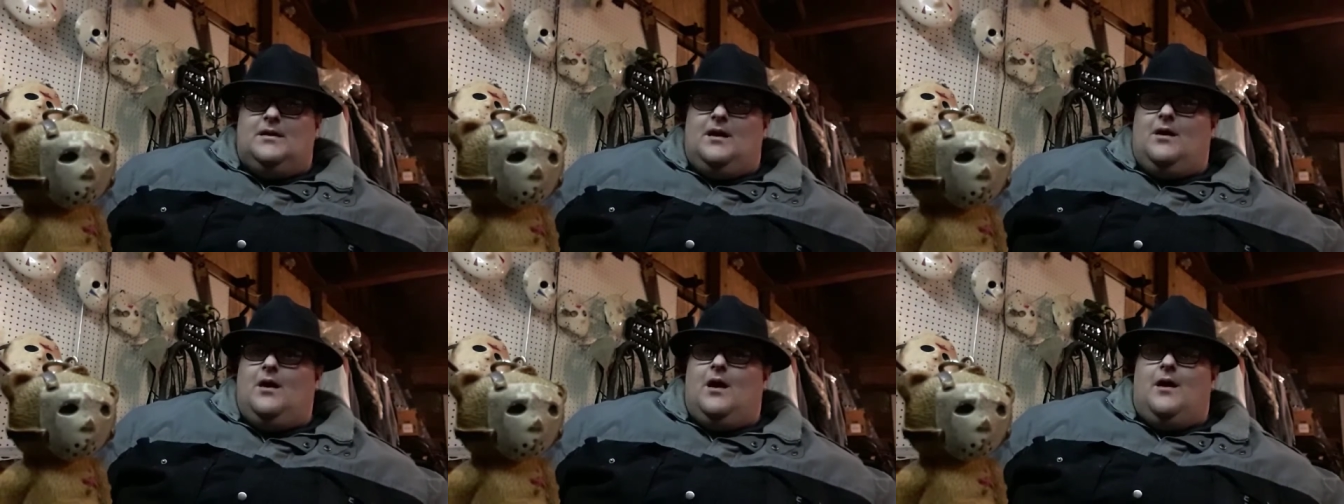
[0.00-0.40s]

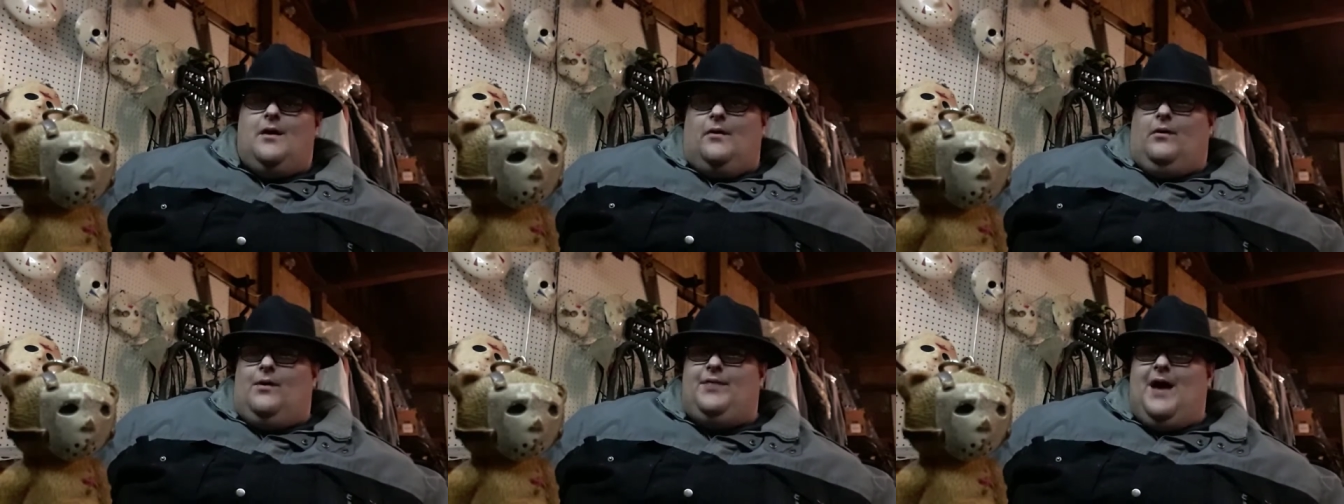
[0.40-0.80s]
Yeah.
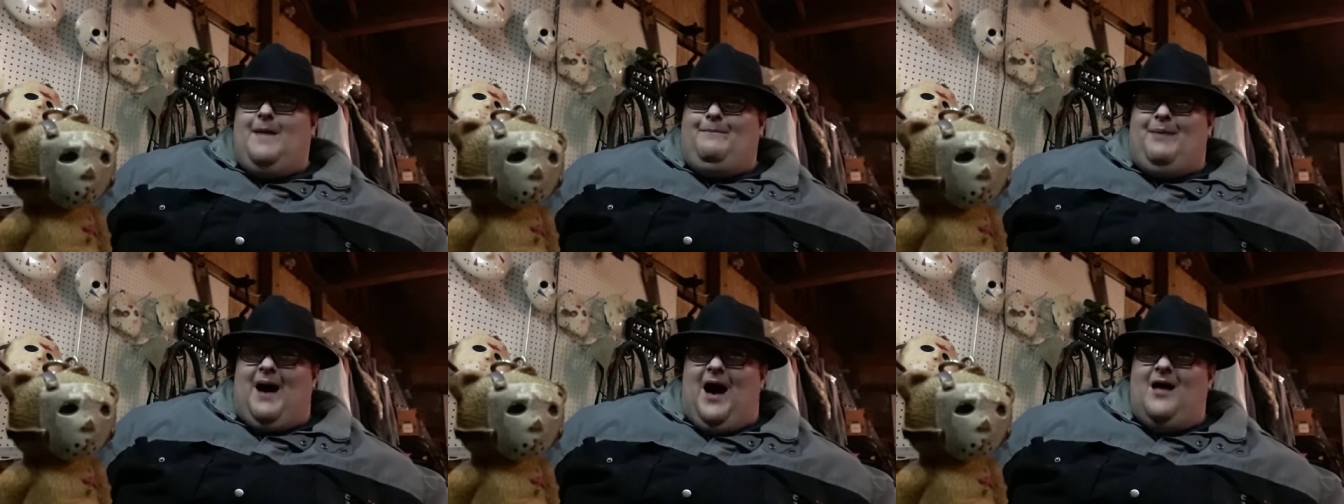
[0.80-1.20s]
Well,
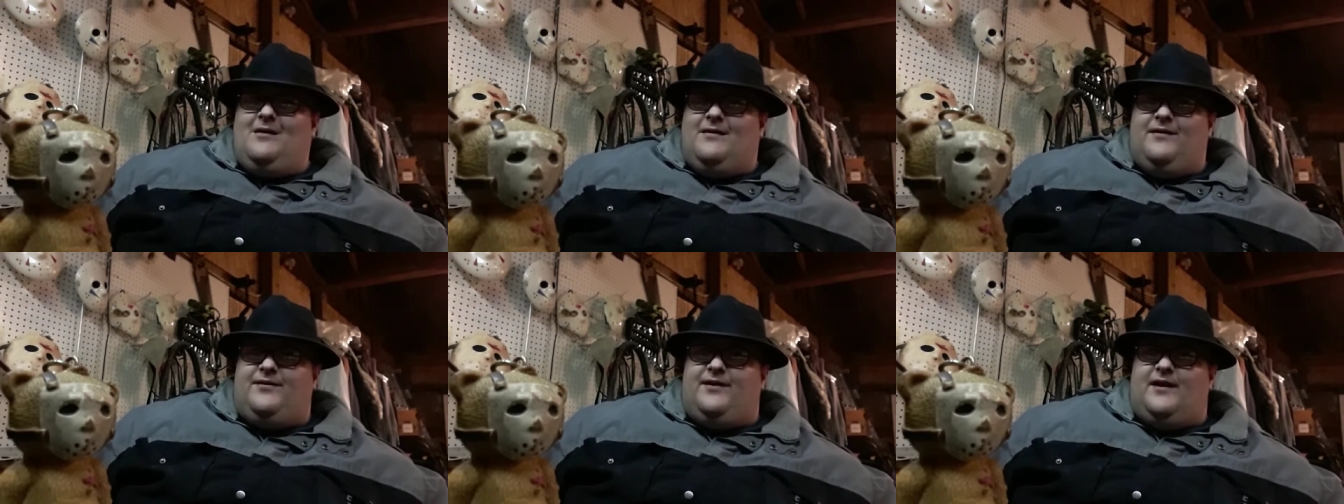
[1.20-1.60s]
that
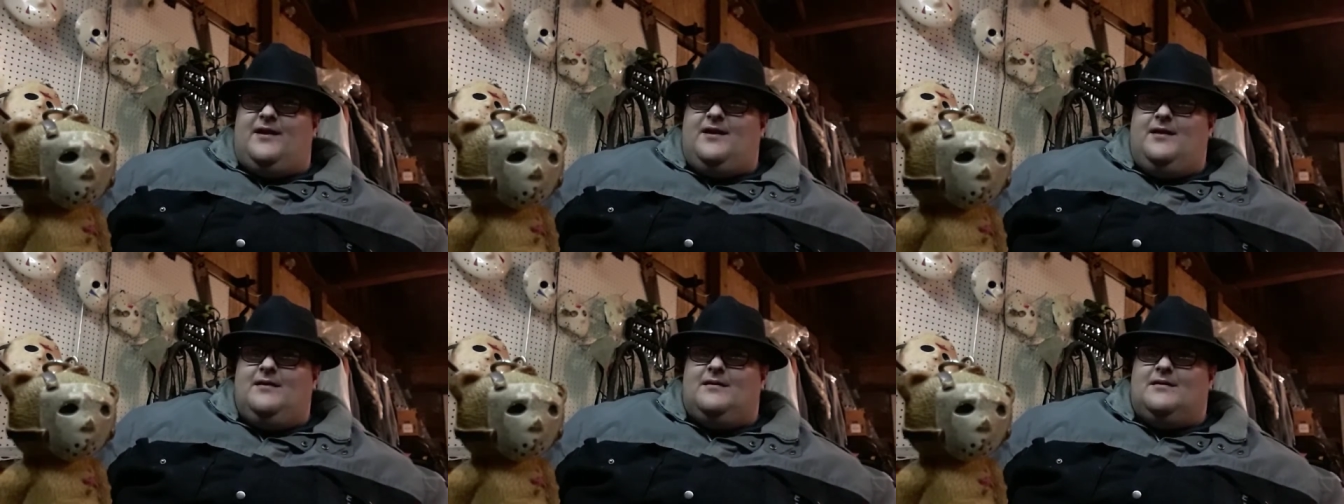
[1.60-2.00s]

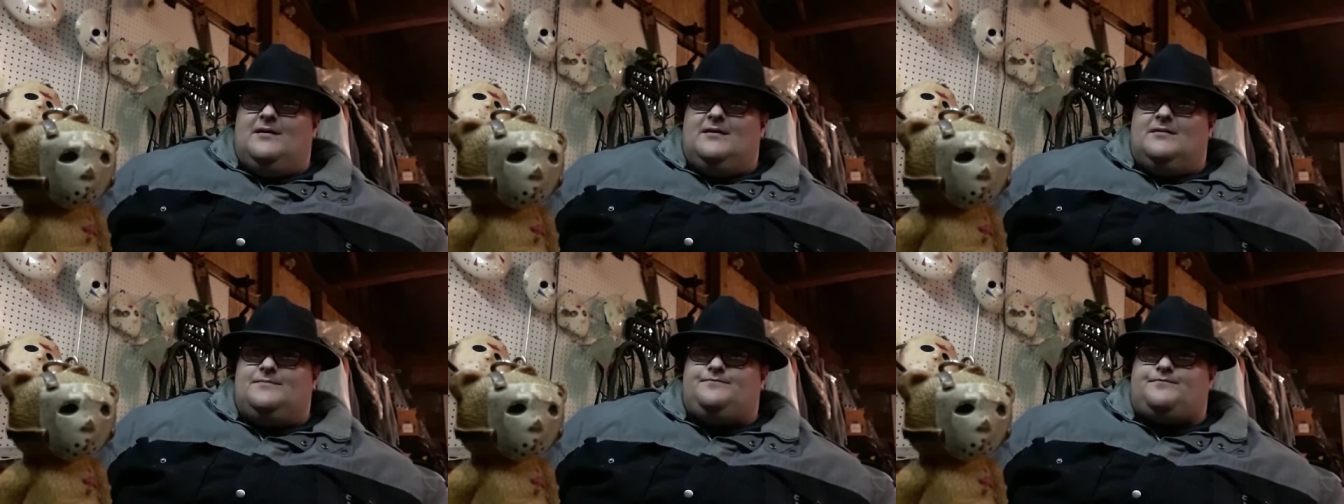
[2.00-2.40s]
policy,
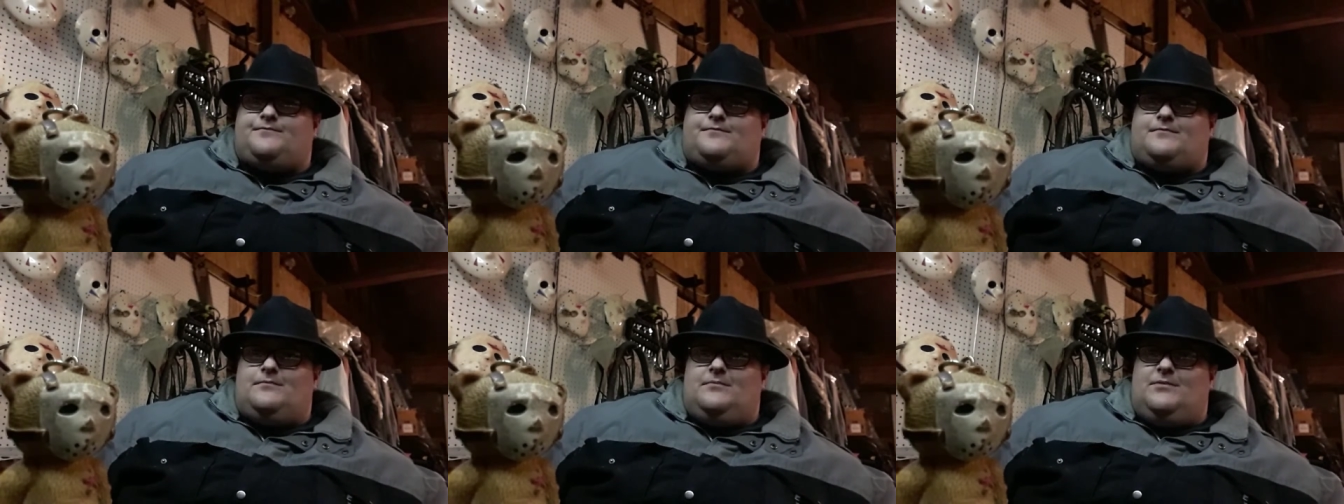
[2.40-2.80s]

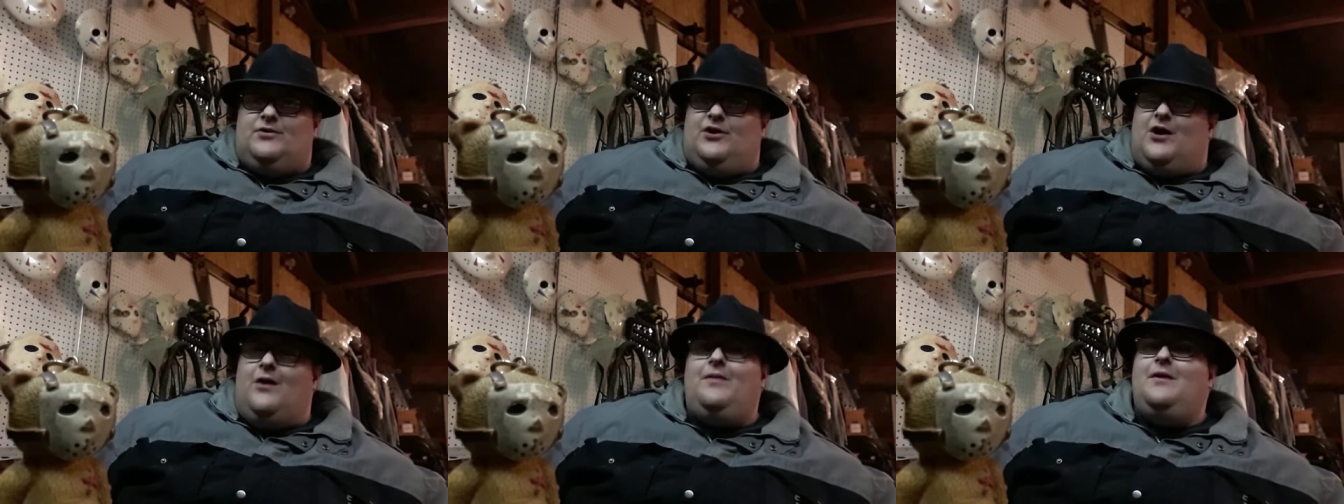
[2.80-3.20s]

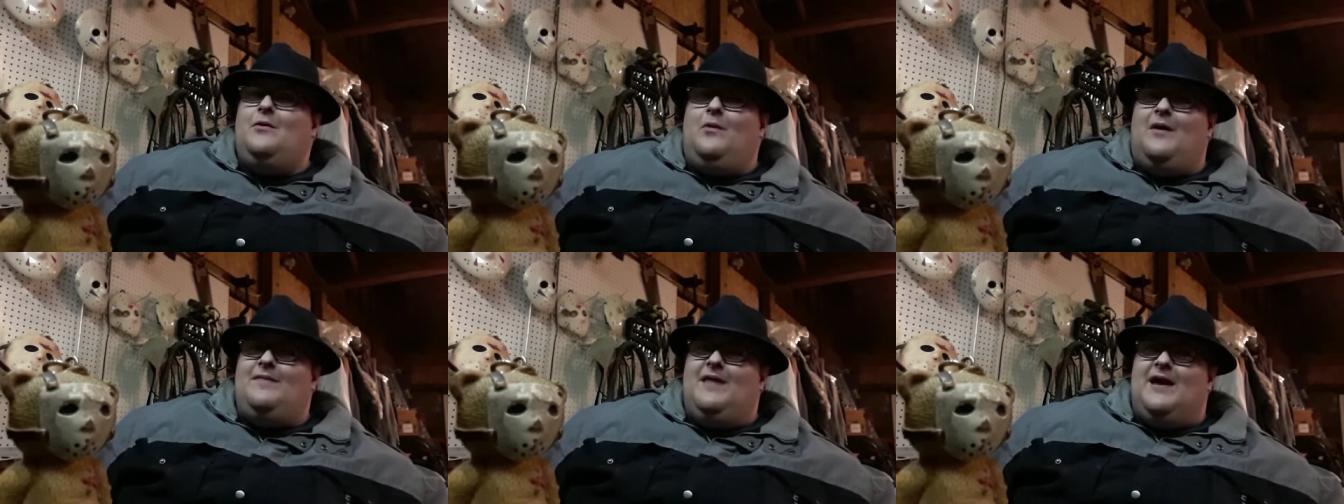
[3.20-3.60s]
the only
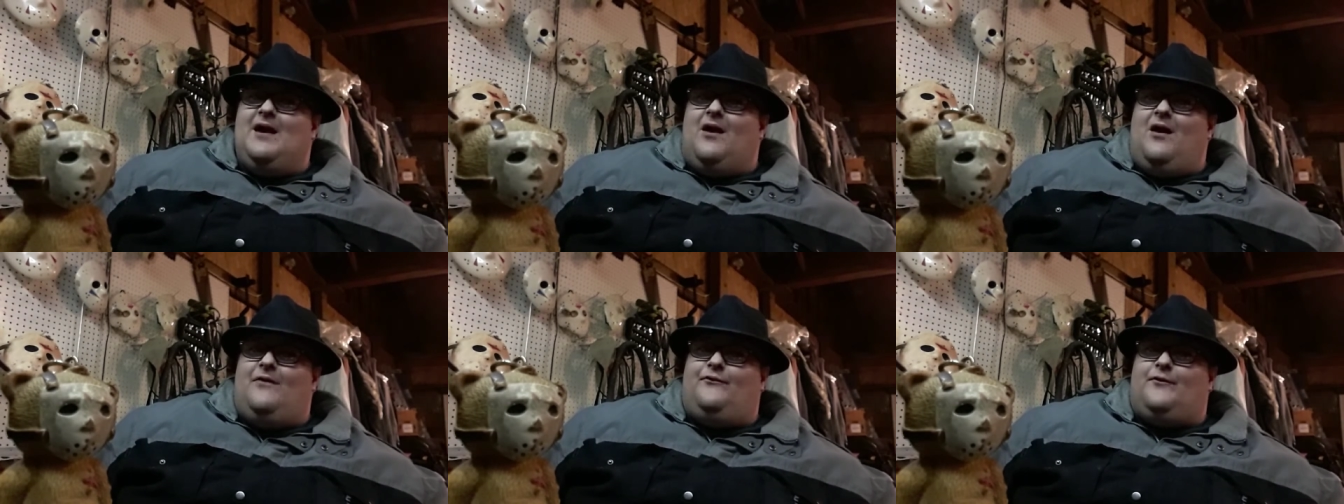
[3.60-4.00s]
one they
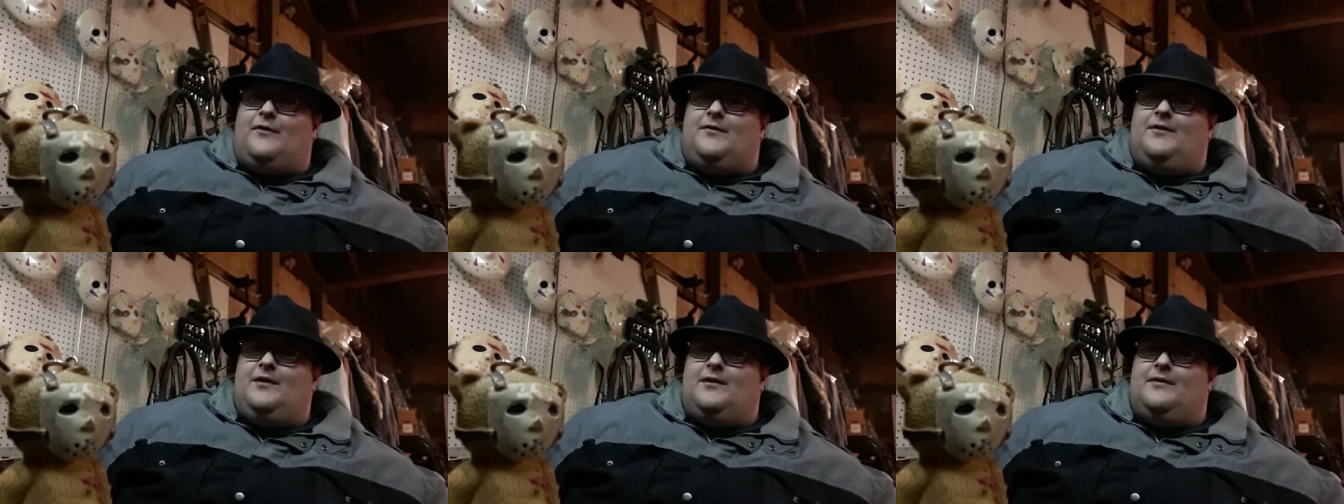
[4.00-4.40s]

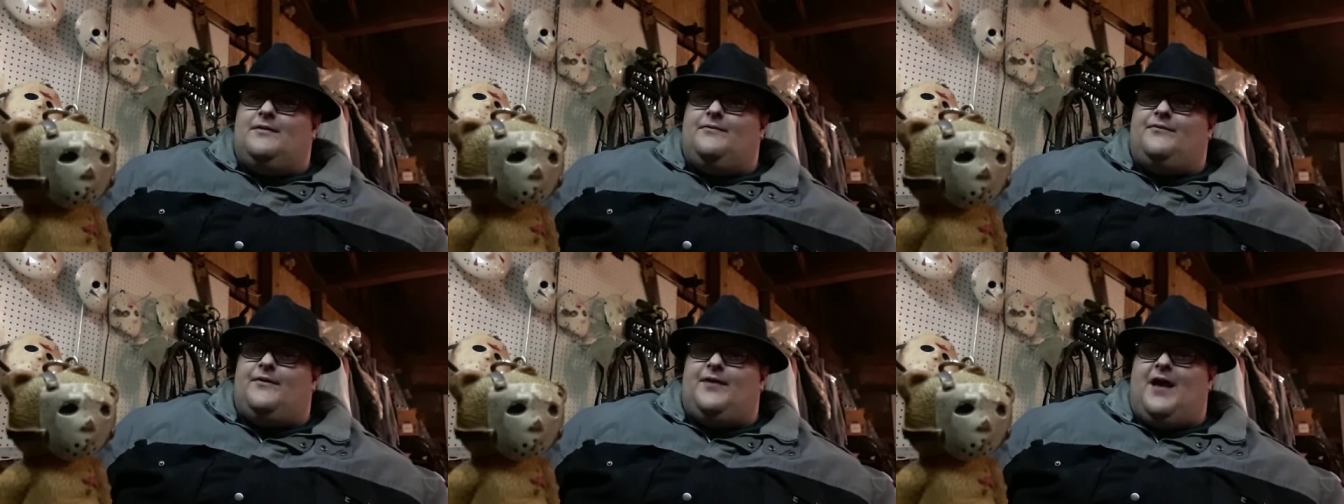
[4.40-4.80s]
offered
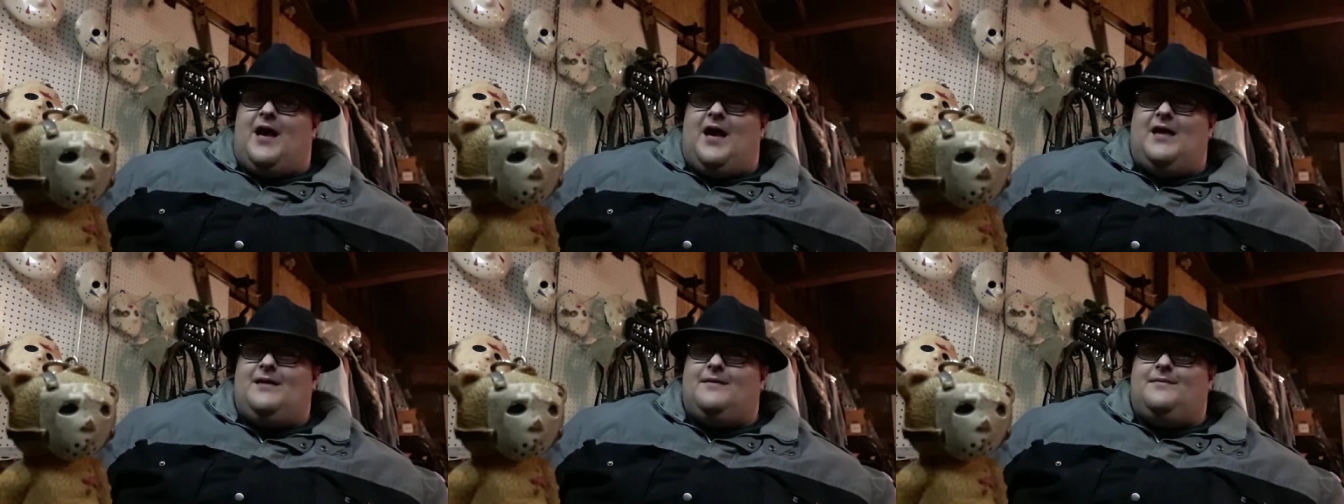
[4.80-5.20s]
for
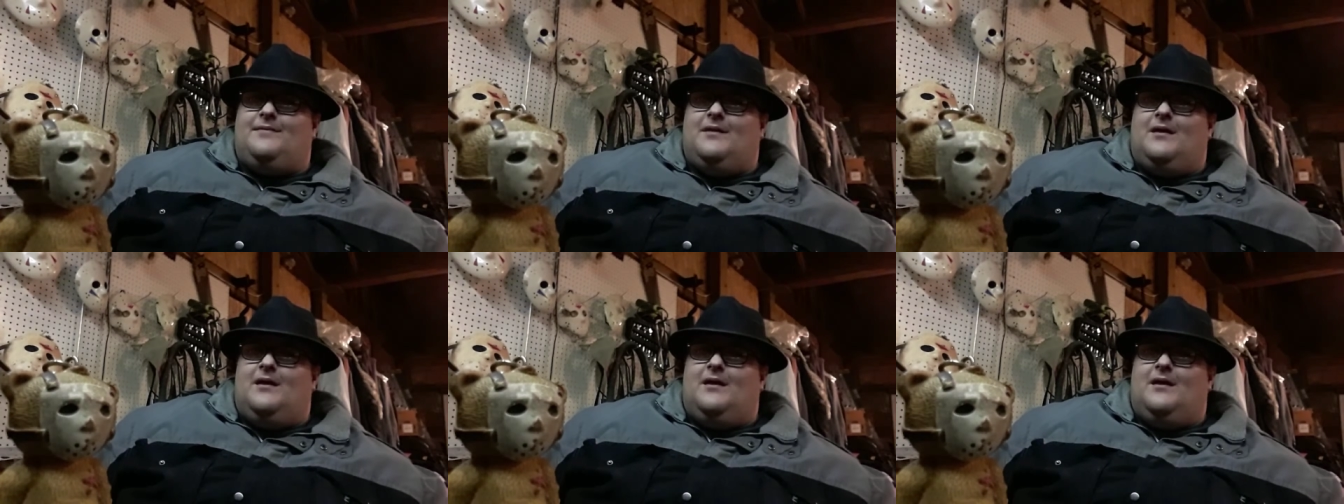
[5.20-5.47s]
that,